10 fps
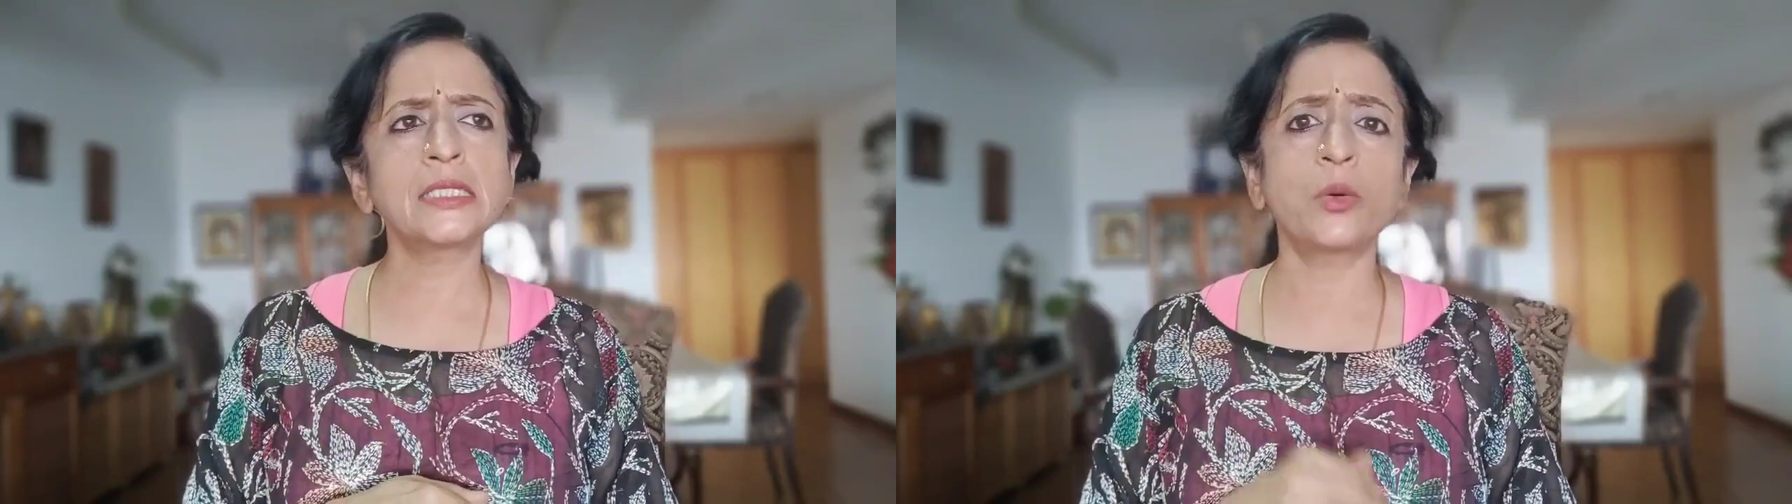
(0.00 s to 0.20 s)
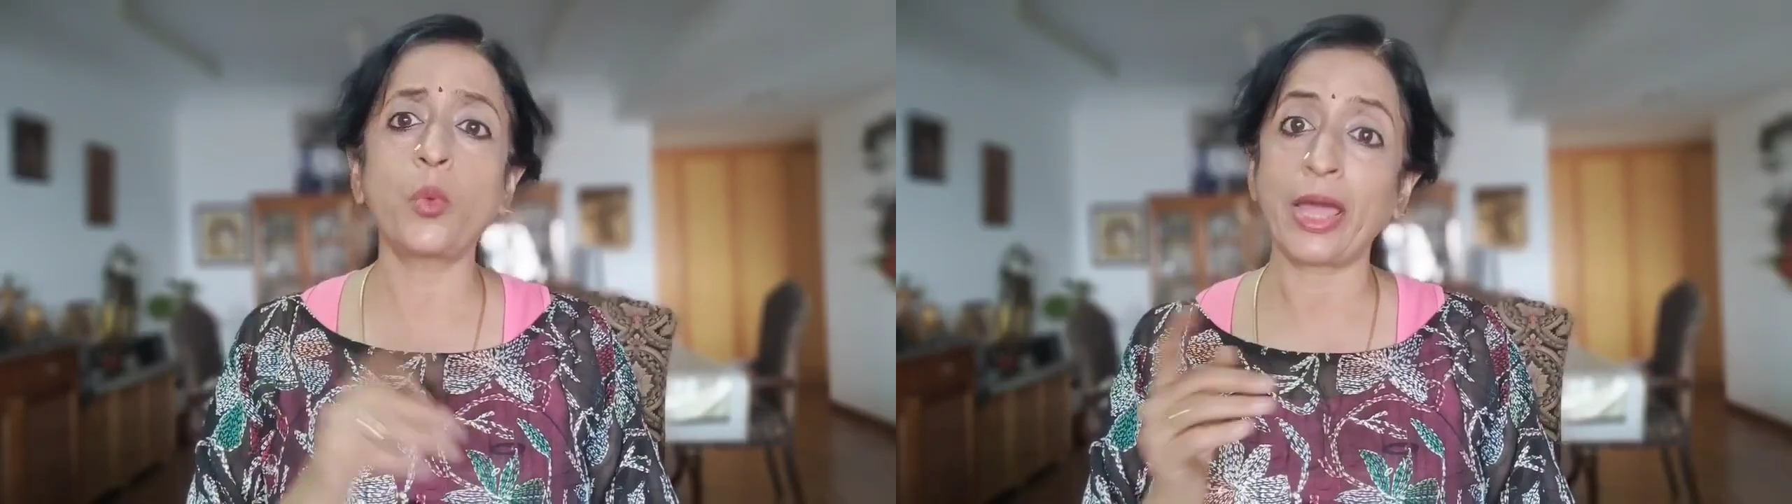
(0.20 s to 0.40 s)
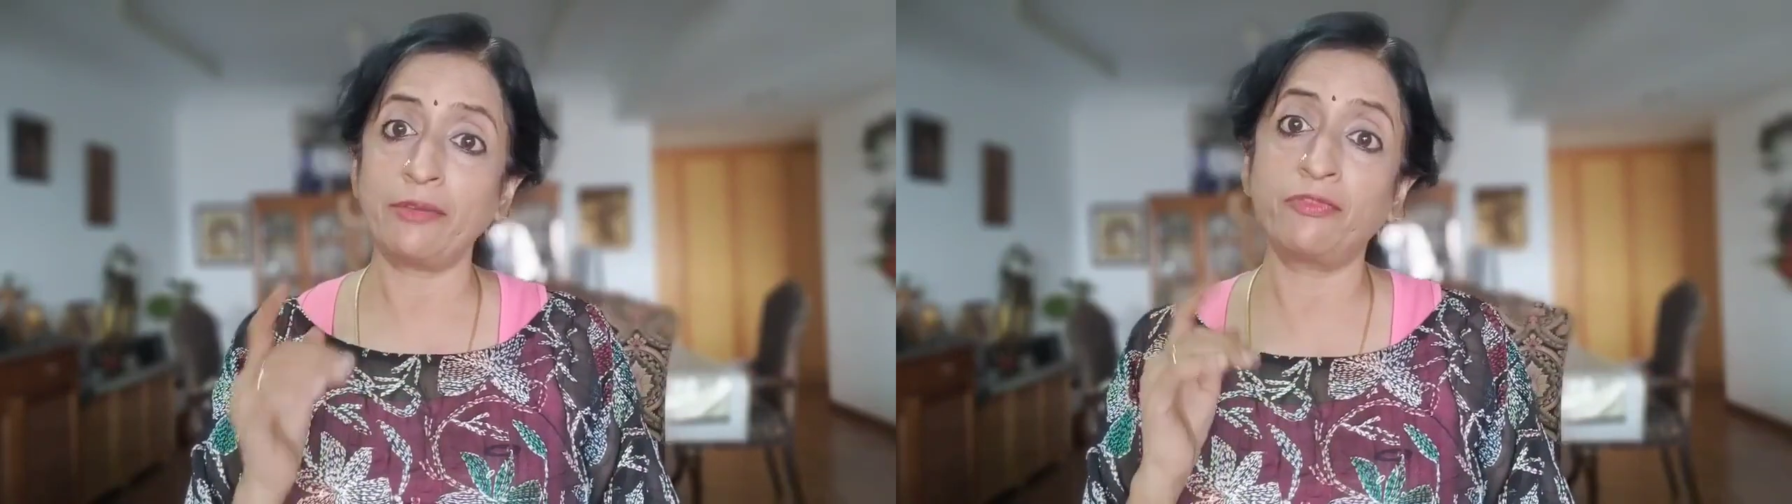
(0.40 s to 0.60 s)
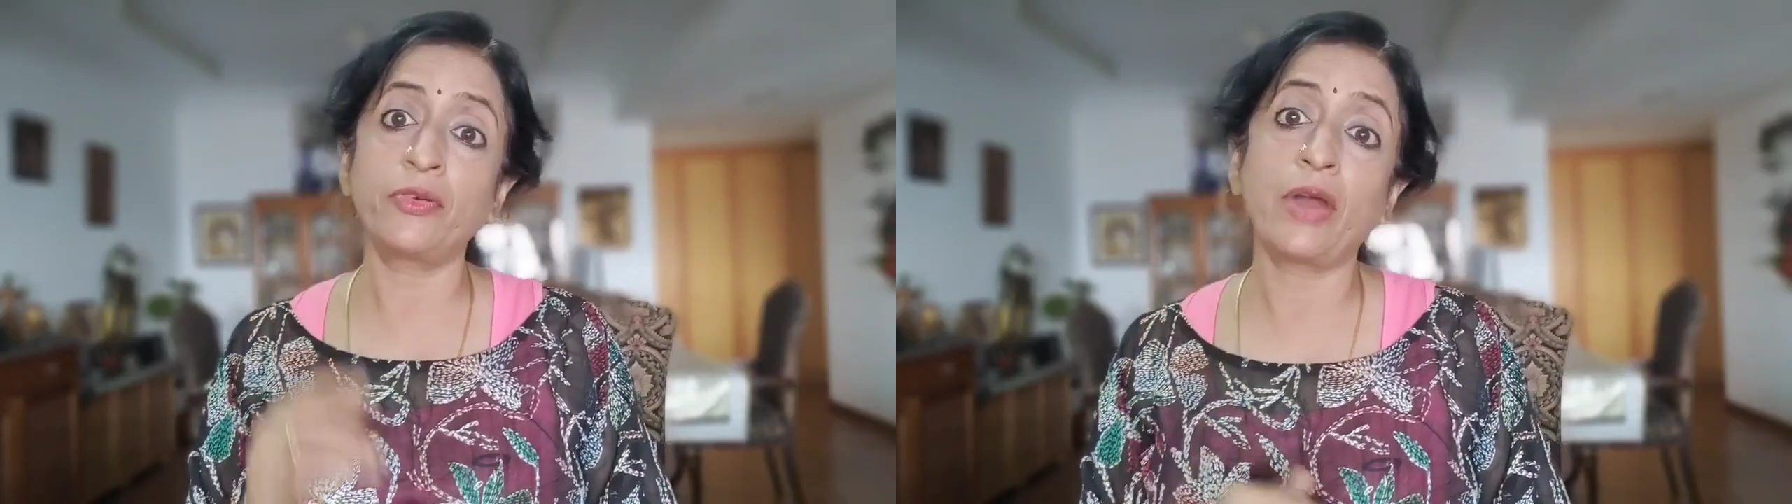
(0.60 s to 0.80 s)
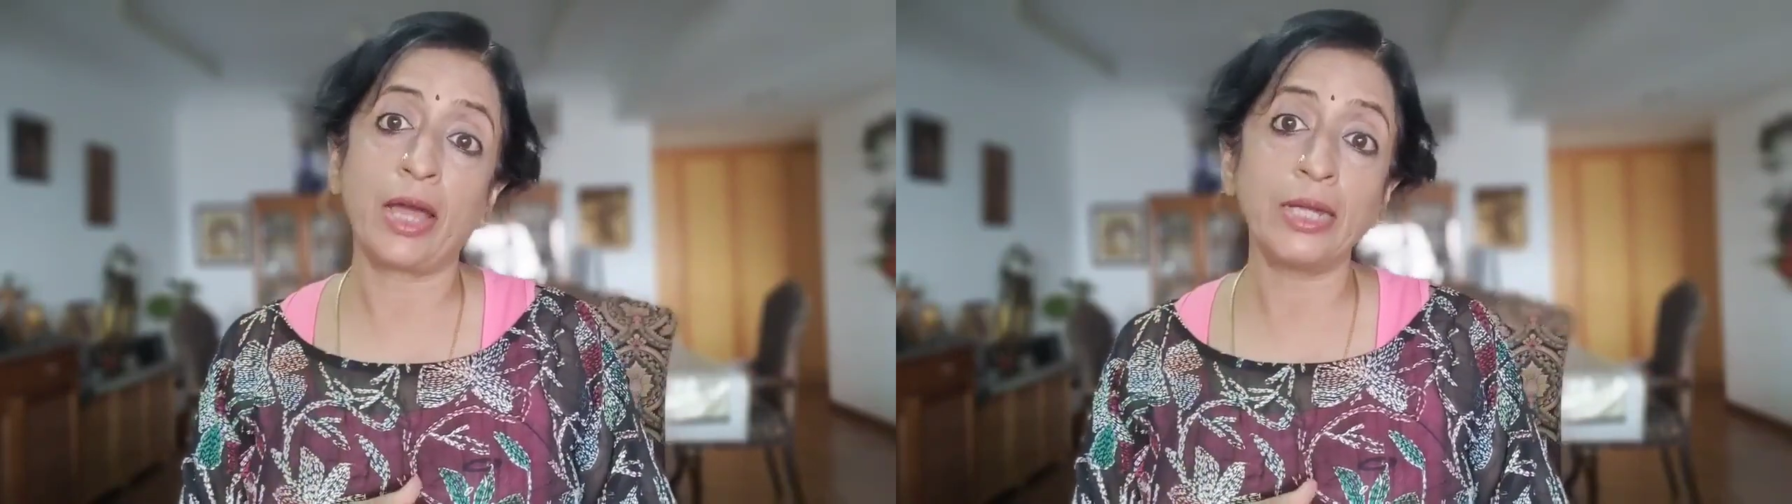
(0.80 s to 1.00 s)
wife
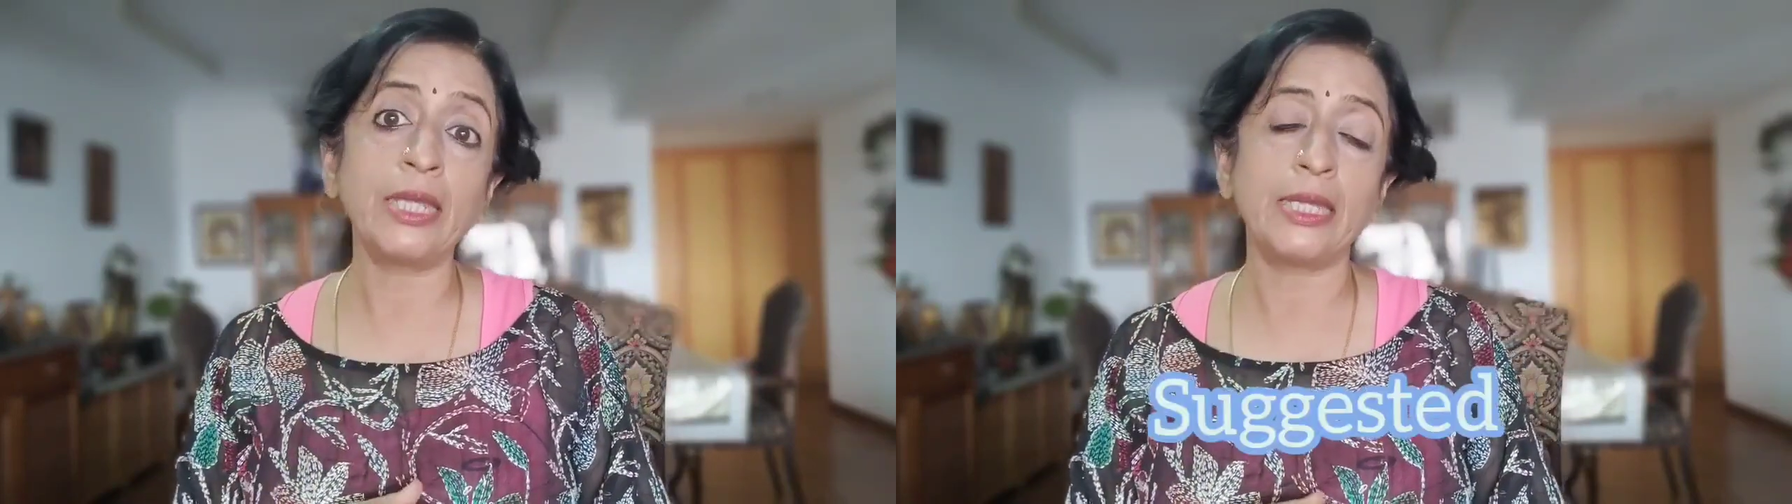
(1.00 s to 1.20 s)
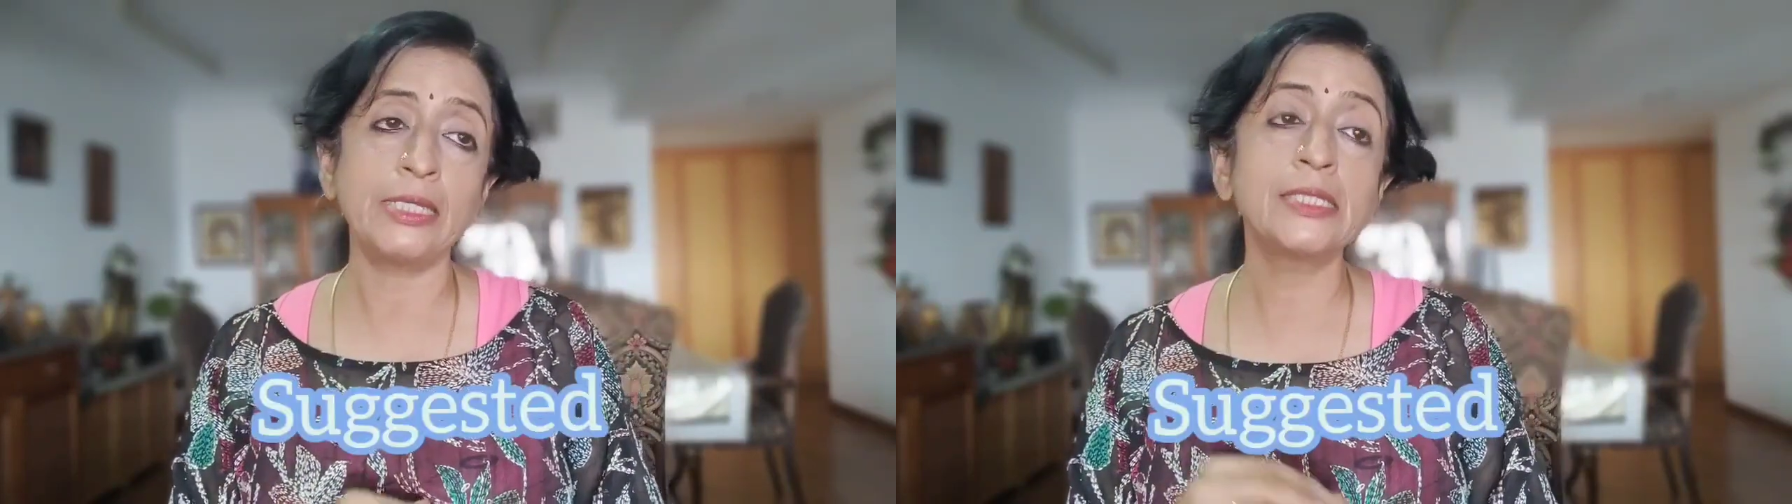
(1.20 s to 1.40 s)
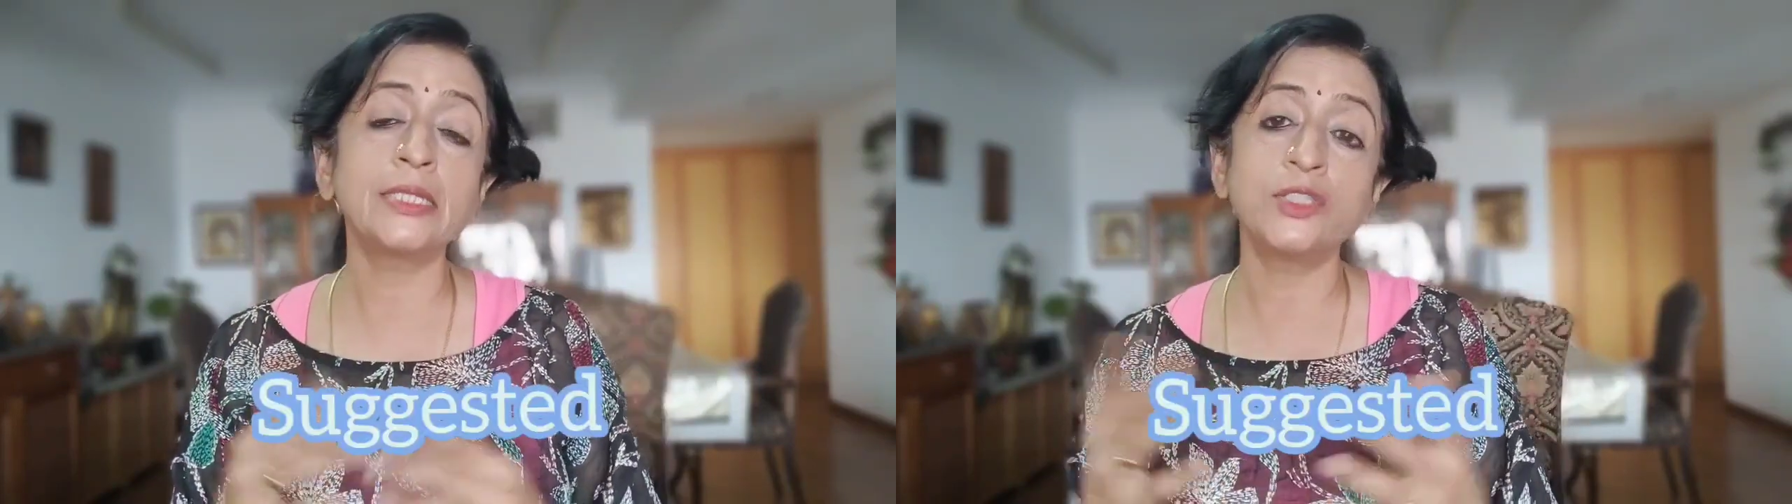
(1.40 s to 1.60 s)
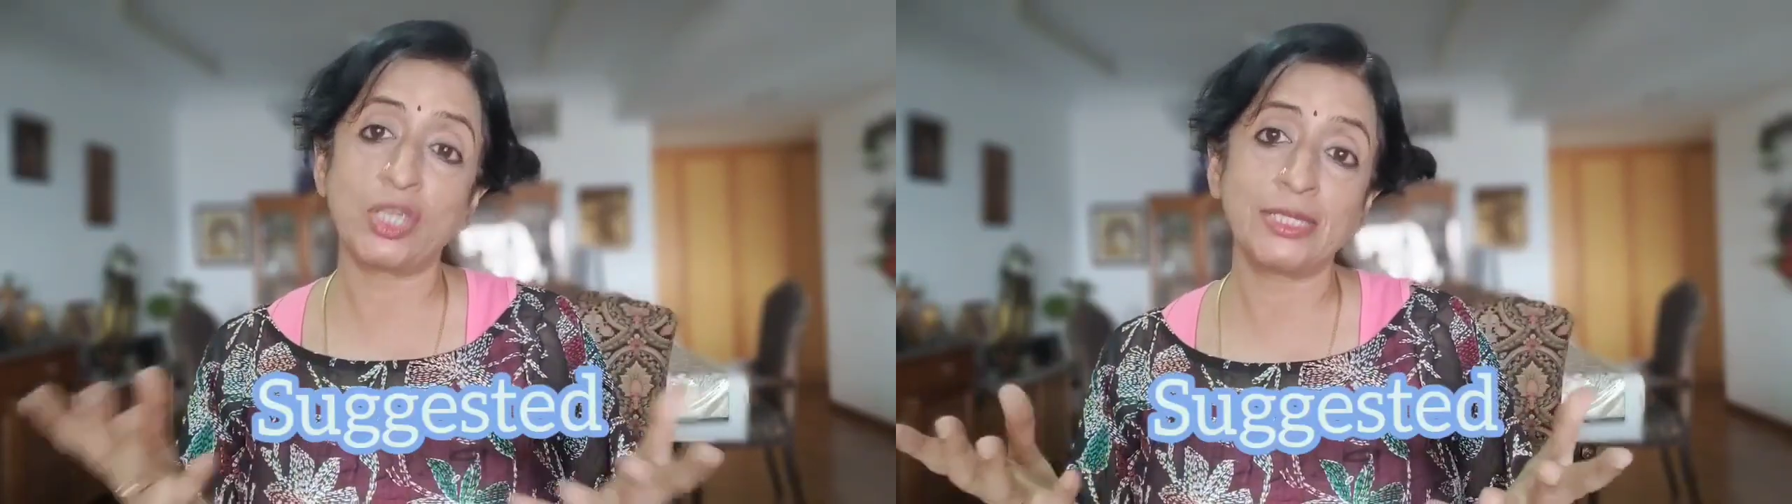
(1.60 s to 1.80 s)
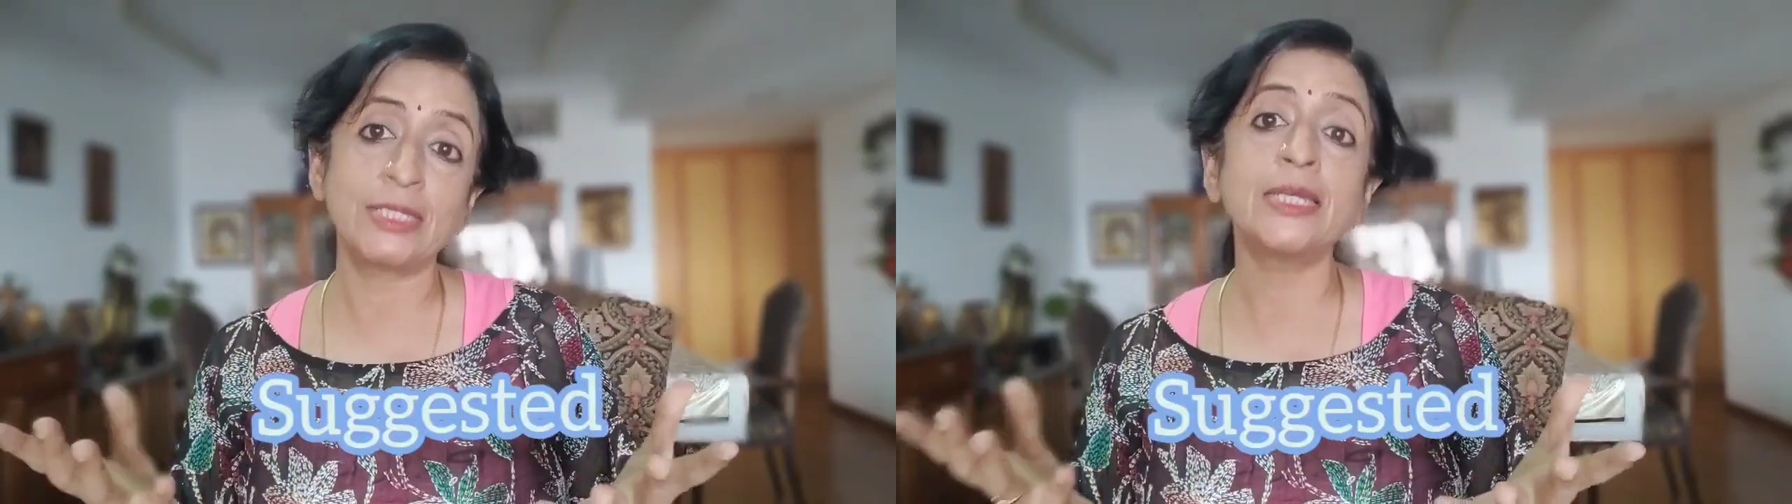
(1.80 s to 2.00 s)
Rani
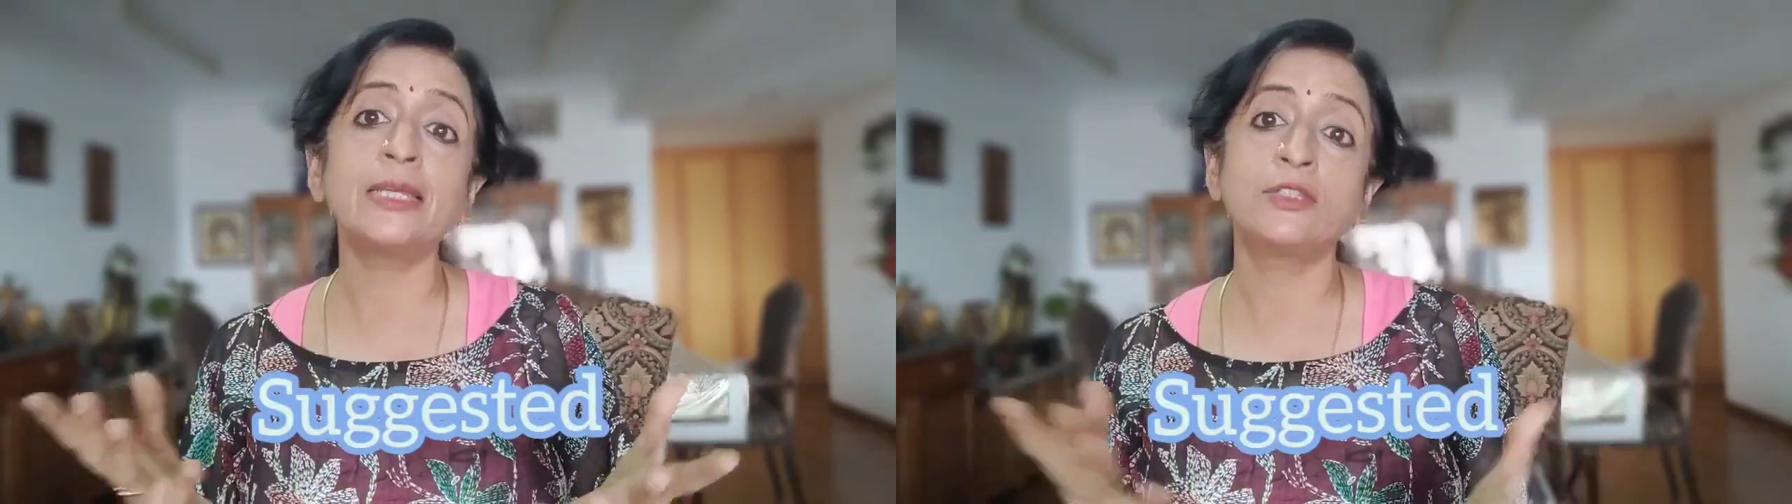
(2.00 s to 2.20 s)
suggested